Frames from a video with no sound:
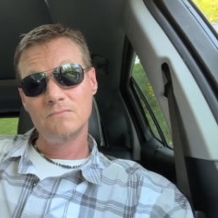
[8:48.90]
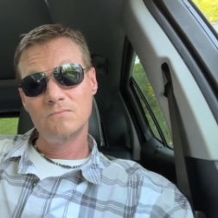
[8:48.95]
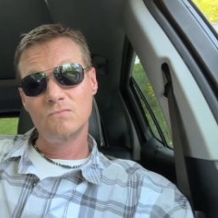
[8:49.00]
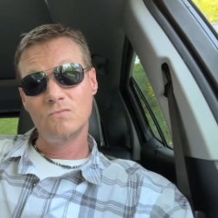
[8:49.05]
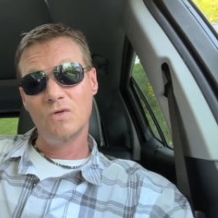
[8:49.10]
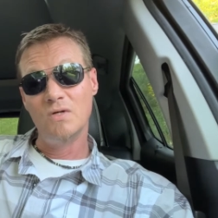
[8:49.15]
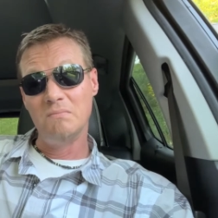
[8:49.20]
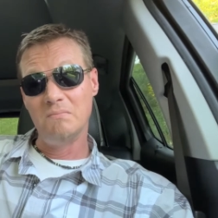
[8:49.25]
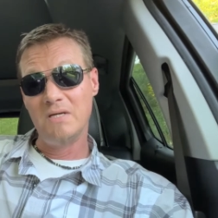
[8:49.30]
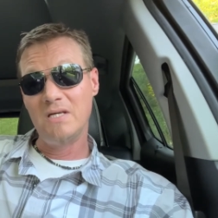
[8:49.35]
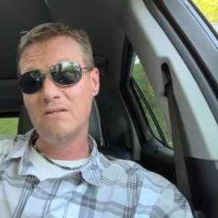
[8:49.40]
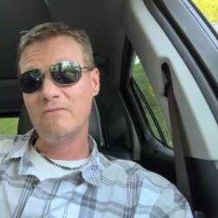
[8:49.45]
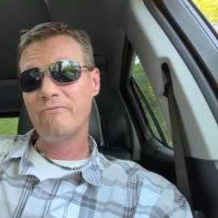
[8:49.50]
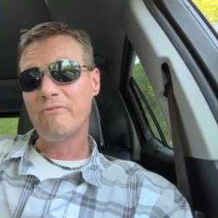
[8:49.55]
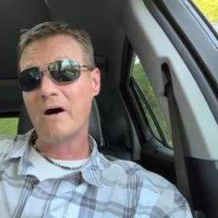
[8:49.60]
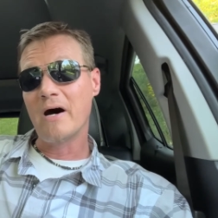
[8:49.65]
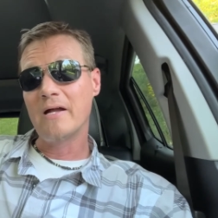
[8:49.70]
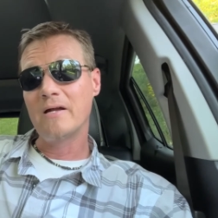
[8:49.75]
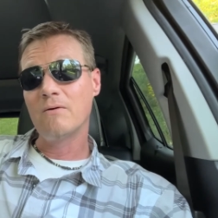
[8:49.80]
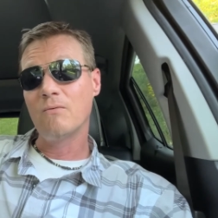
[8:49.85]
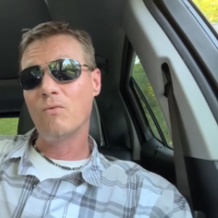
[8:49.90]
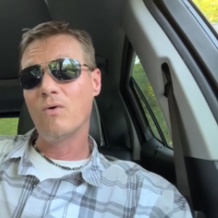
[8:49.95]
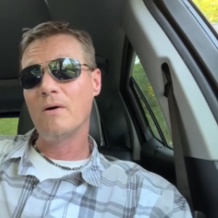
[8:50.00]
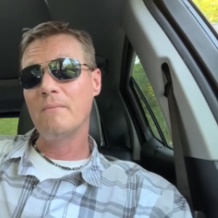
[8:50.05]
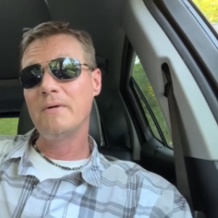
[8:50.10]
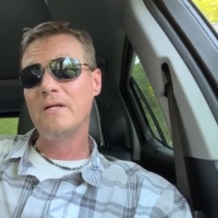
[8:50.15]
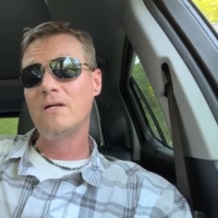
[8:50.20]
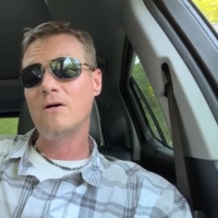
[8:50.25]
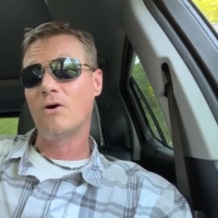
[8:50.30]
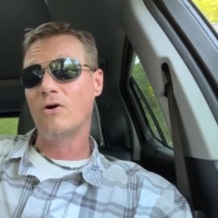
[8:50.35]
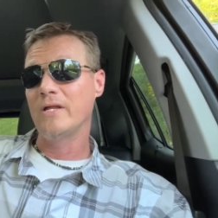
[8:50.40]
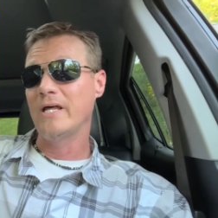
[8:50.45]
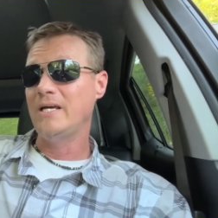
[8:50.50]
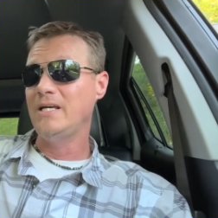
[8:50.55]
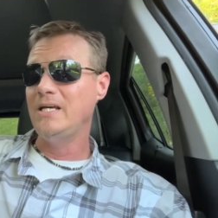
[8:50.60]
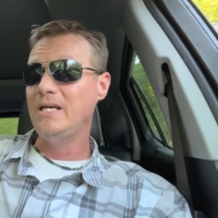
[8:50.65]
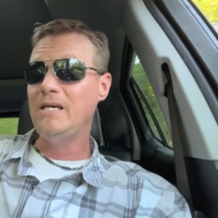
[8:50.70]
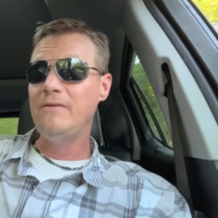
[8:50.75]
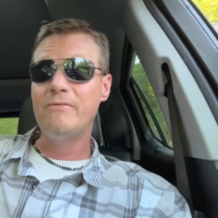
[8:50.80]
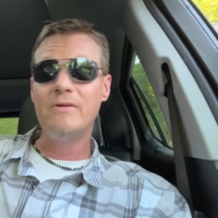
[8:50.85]
when men find a woman or they
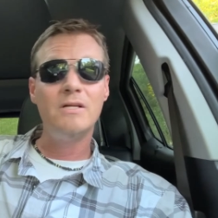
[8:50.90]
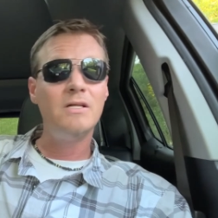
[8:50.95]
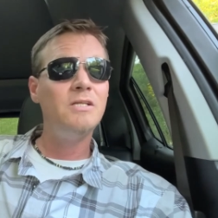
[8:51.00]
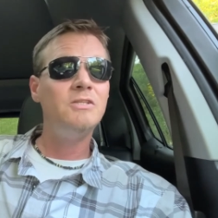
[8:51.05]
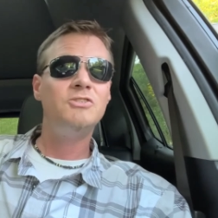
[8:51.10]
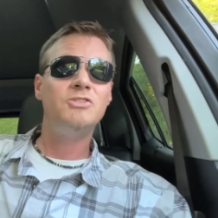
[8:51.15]
even